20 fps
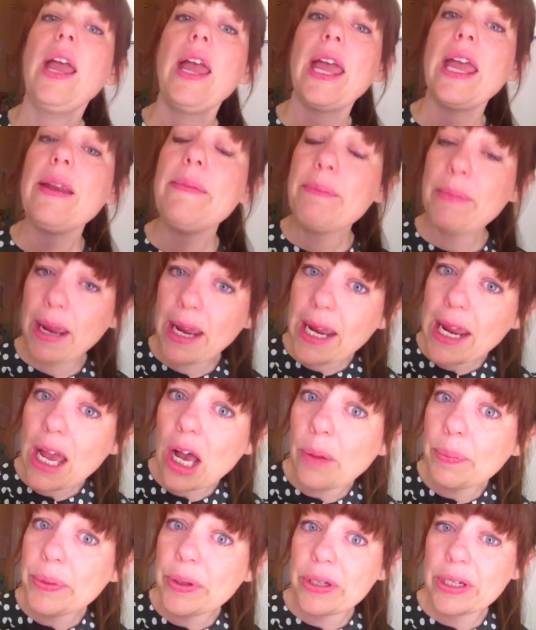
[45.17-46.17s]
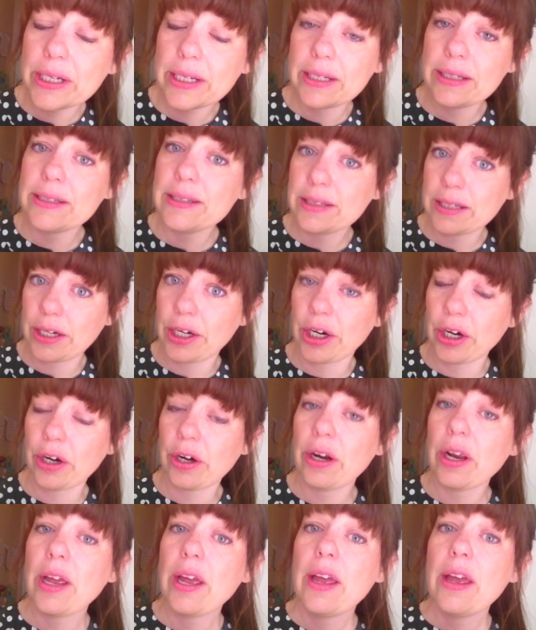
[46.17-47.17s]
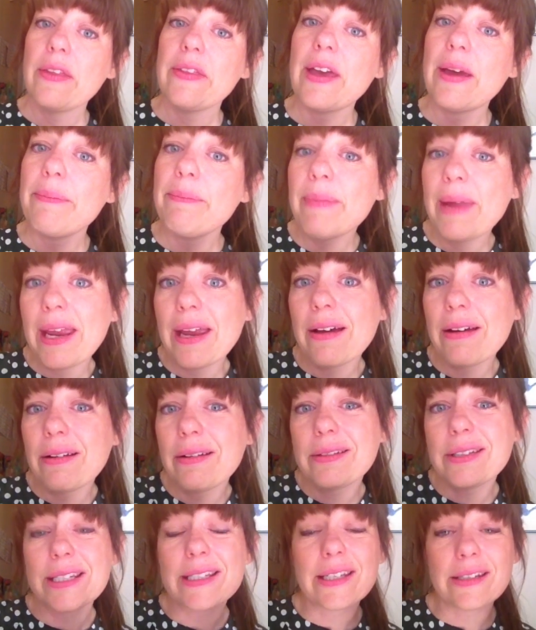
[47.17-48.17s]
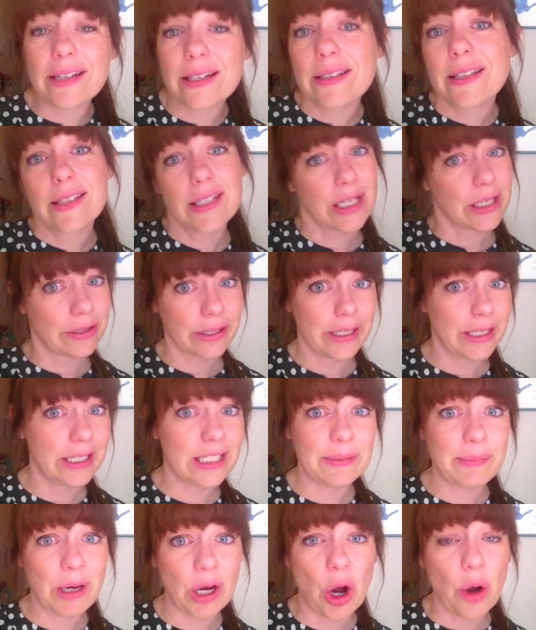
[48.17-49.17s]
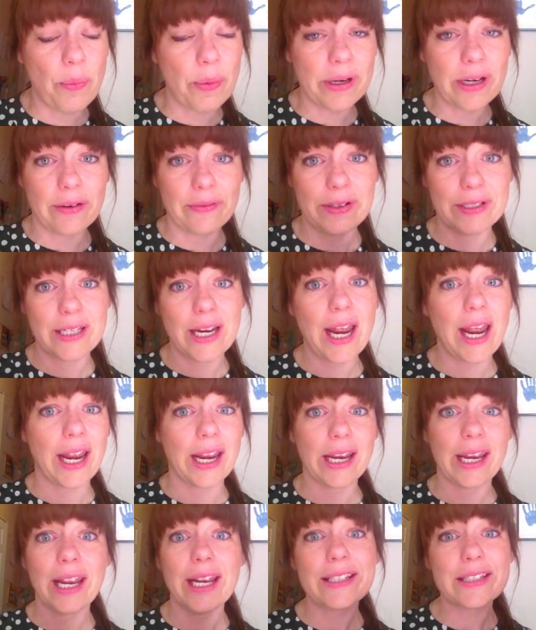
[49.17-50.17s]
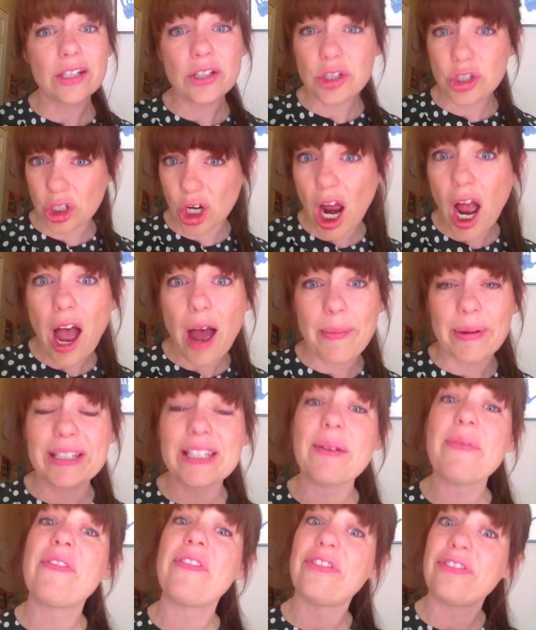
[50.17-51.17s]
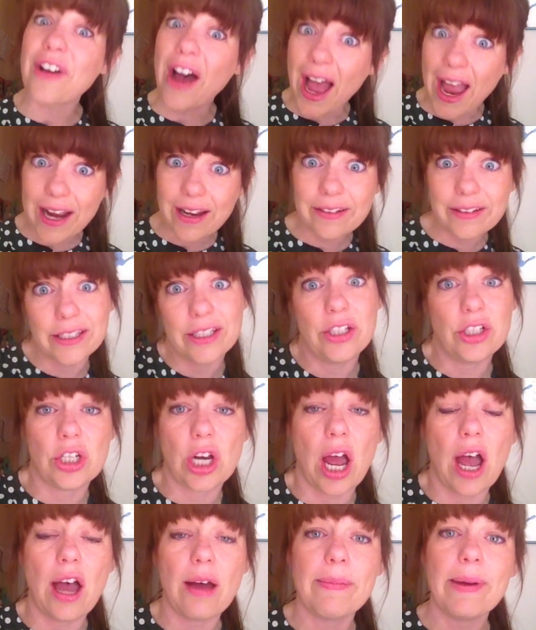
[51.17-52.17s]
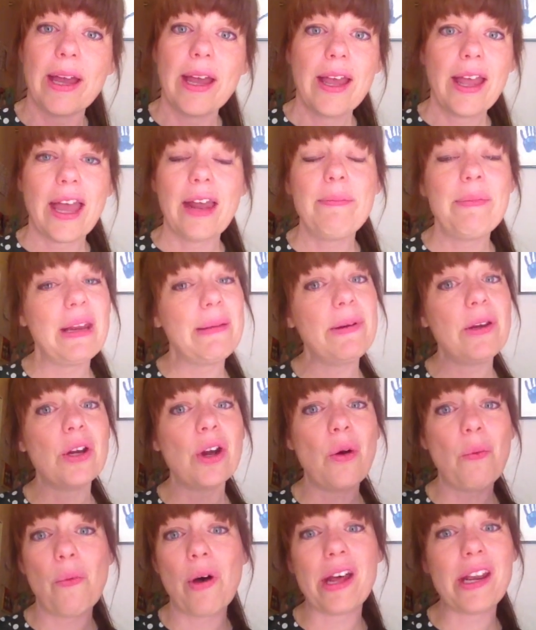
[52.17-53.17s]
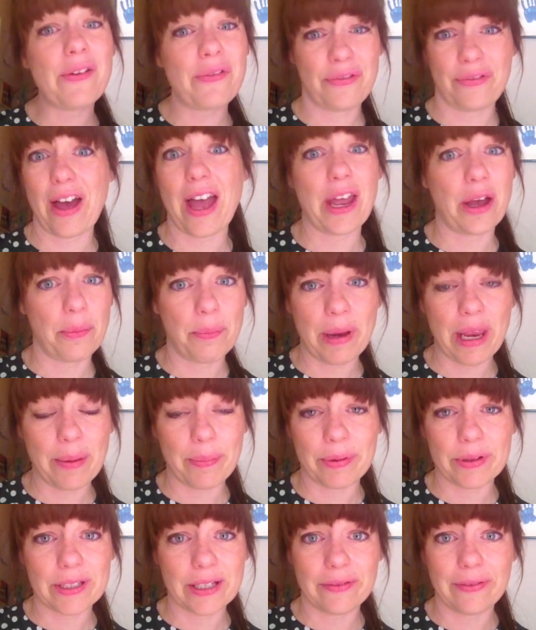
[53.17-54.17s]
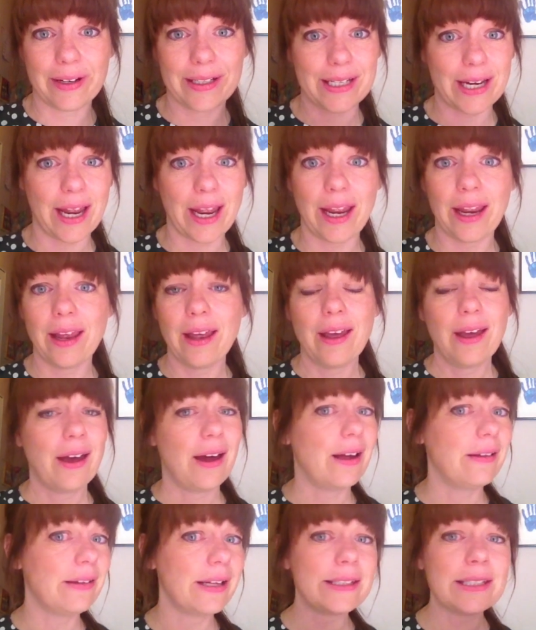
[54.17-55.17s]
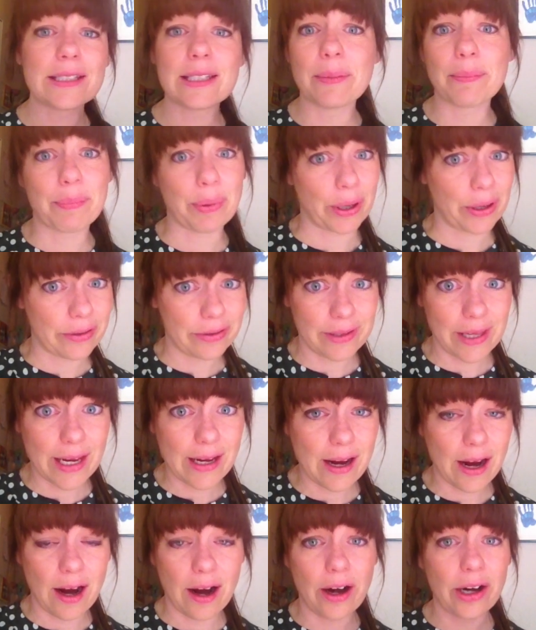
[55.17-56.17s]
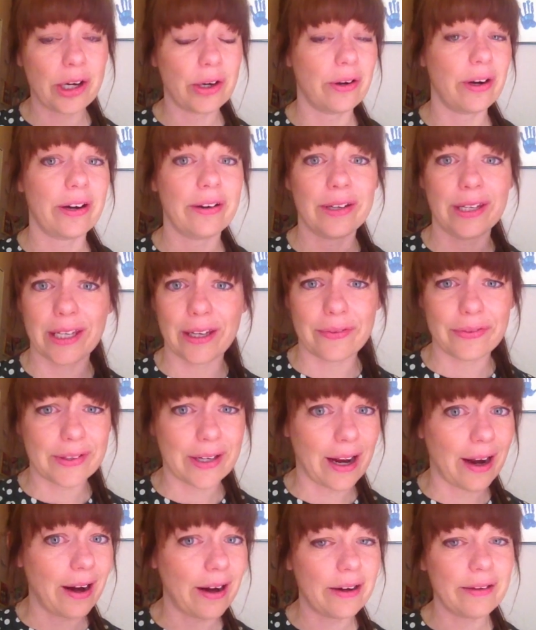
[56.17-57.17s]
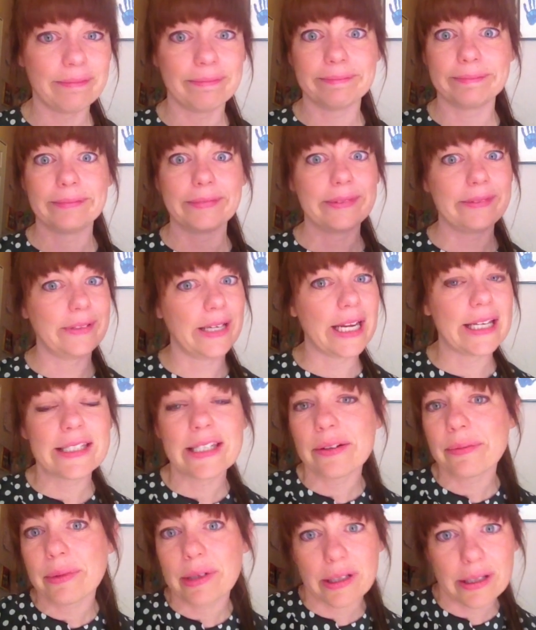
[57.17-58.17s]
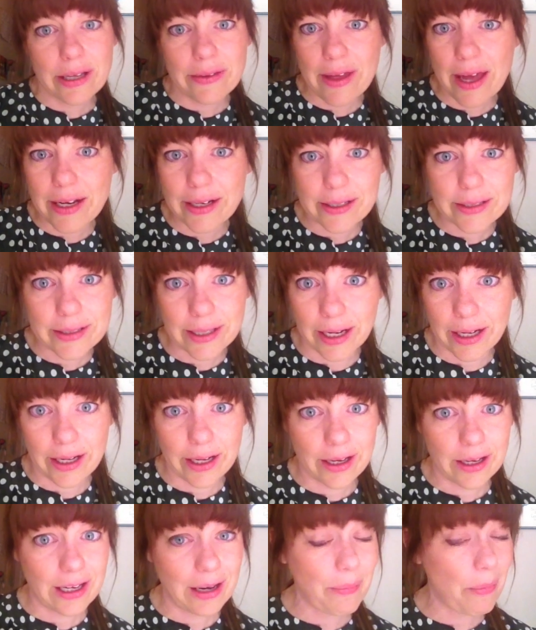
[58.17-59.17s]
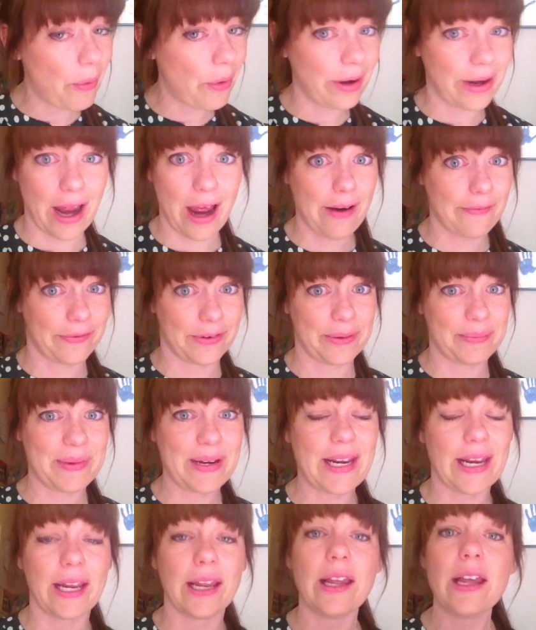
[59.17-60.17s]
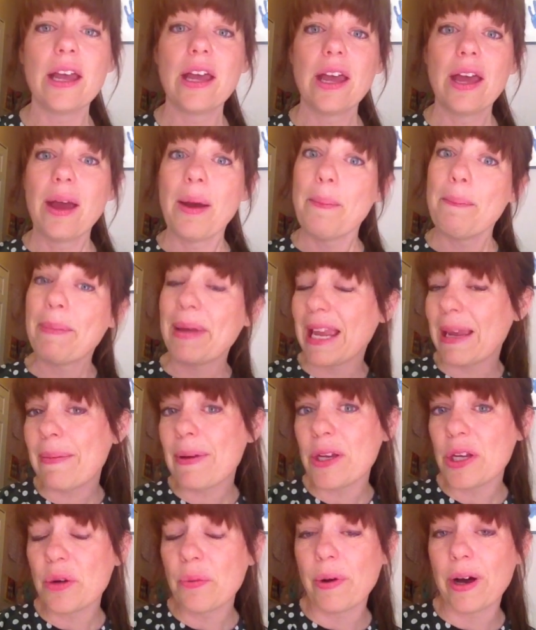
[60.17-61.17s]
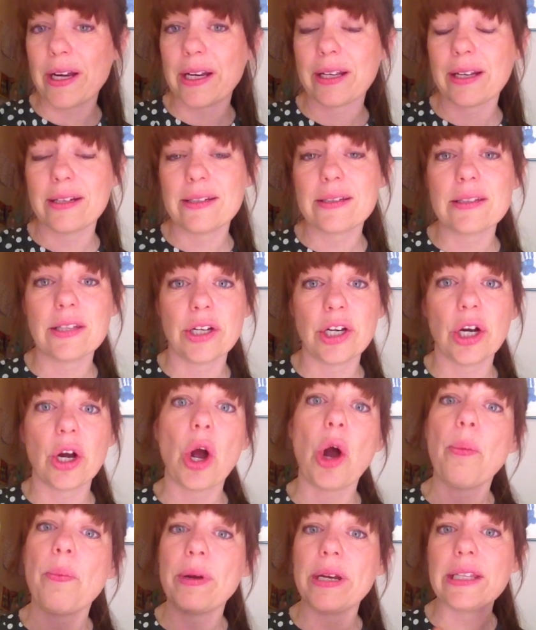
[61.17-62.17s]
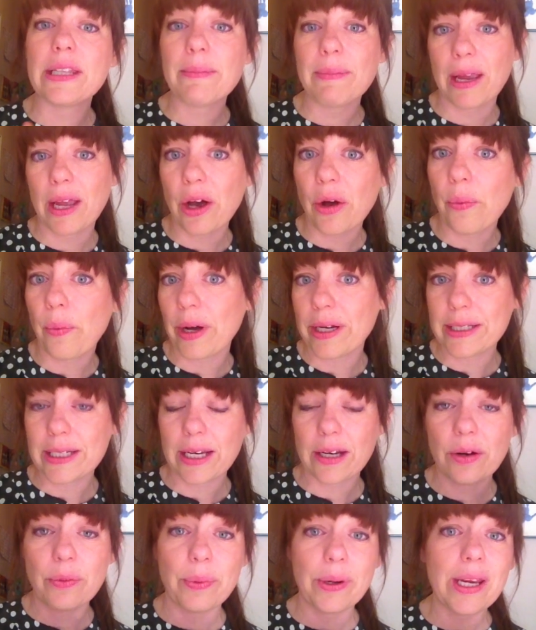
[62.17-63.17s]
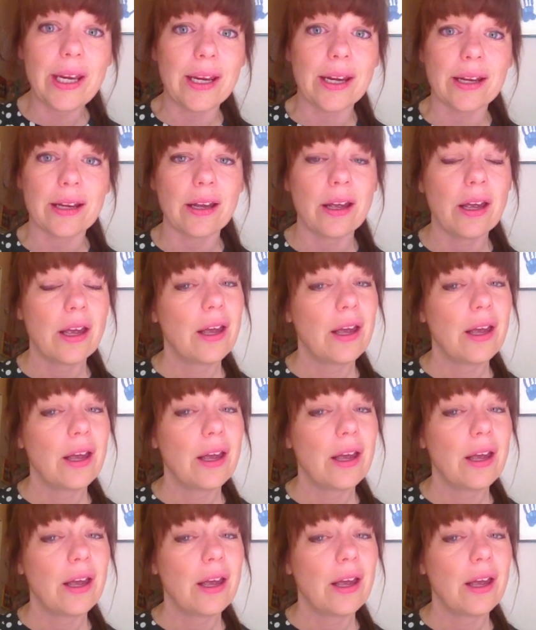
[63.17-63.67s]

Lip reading: It may help you to consider that mail doesn't necessarily need to be opened every day. It's a job, it's a filing job, and maybe you don't want to file papers every day. Unless it's a birthday card or a gift card, is it really that exciting anymore? Not for me. Maybe you want to consider opening the mail one day a week.